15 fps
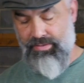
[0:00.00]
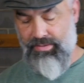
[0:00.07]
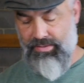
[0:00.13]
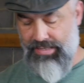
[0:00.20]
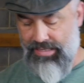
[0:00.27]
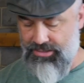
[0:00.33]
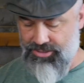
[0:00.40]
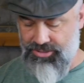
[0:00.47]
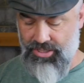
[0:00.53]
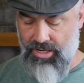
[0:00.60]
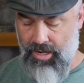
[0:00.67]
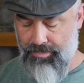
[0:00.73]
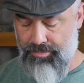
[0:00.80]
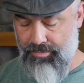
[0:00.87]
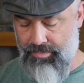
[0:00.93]
That's
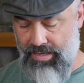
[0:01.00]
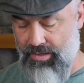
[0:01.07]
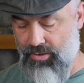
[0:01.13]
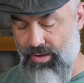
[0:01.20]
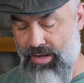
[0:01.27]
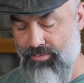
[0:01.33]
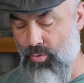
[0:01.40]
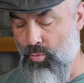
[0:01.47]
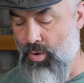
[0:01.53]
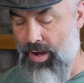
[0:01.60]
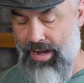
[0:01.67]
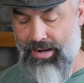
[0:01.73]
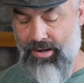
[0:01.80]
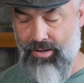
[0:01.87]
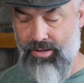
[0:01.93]
sharp. I don't have a
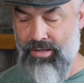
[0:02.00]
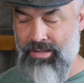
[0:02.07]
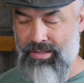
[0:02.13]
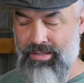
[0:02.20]
wire.